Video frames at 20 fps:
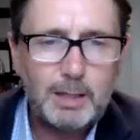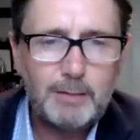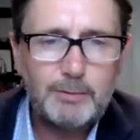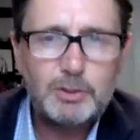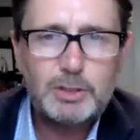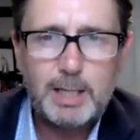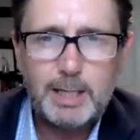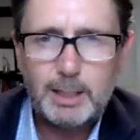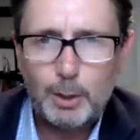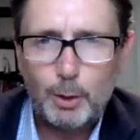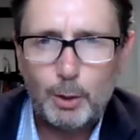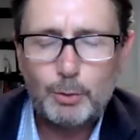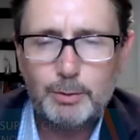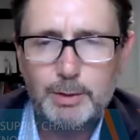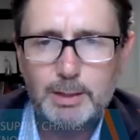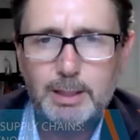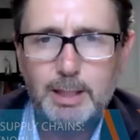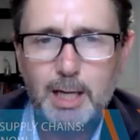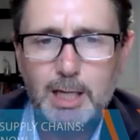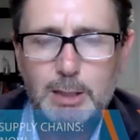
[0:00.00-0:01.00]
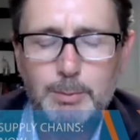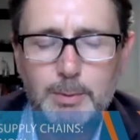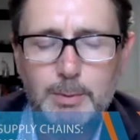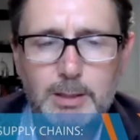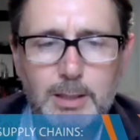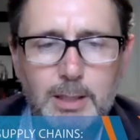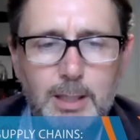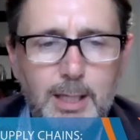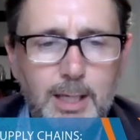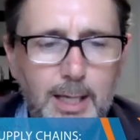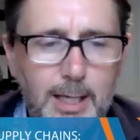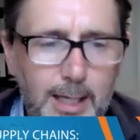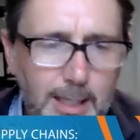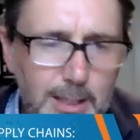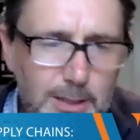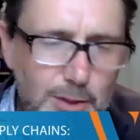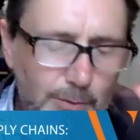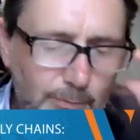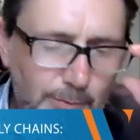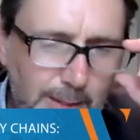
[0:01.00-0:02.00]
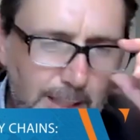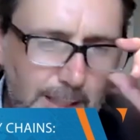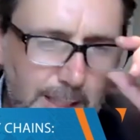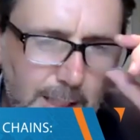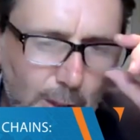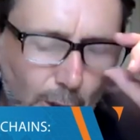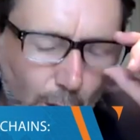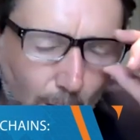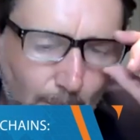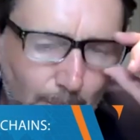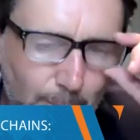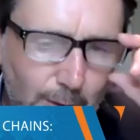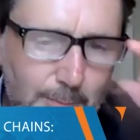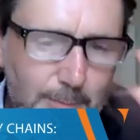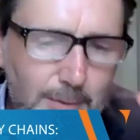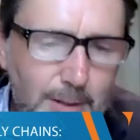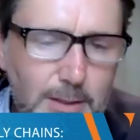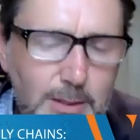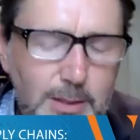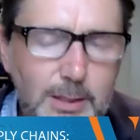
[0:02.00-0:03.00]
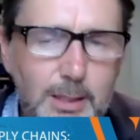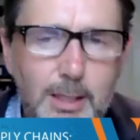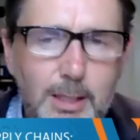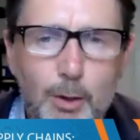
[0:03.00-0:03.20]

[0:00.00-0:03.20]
of stakeholder engagement is to really complement